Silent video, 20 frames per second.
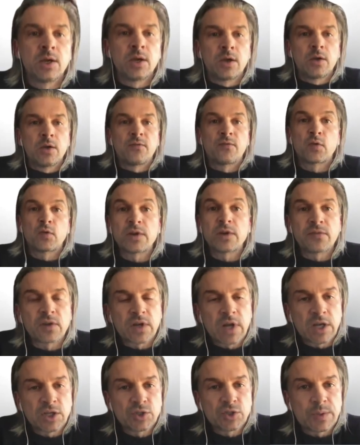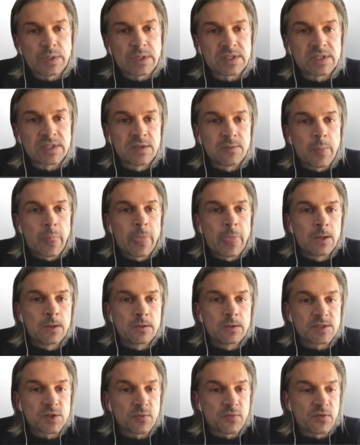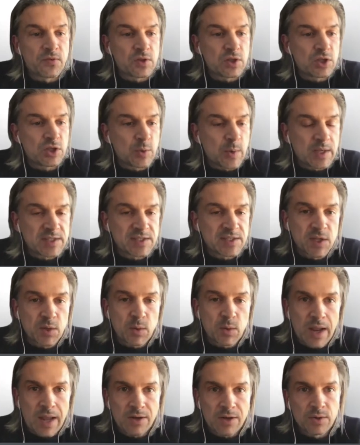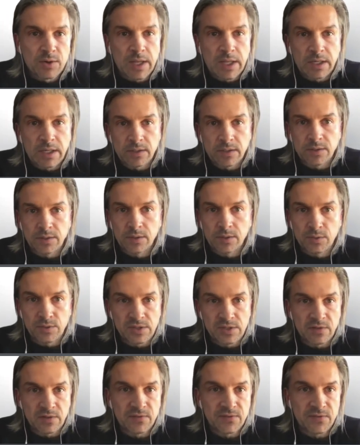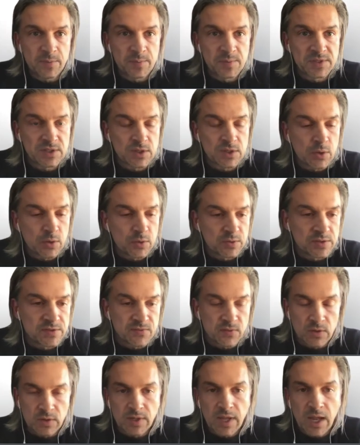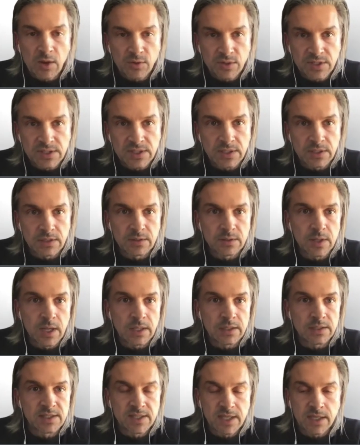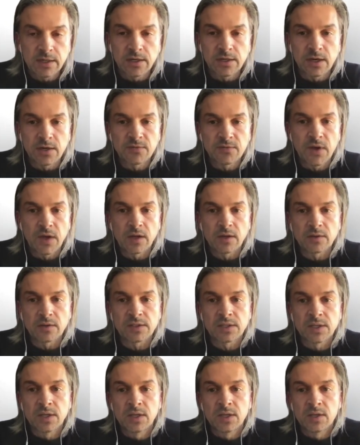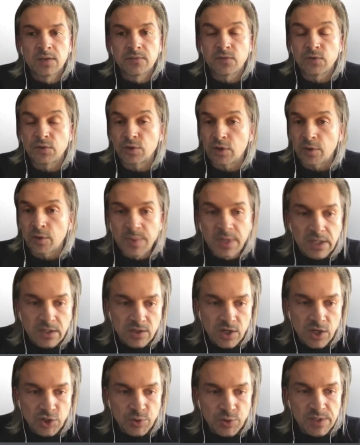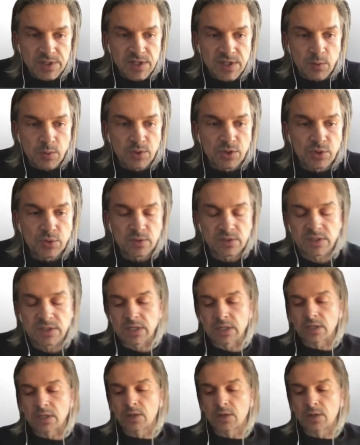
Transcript: for different countries. So for the US, they were aggregated using FIPS codes for counties and state identifiers. For European countries, they were using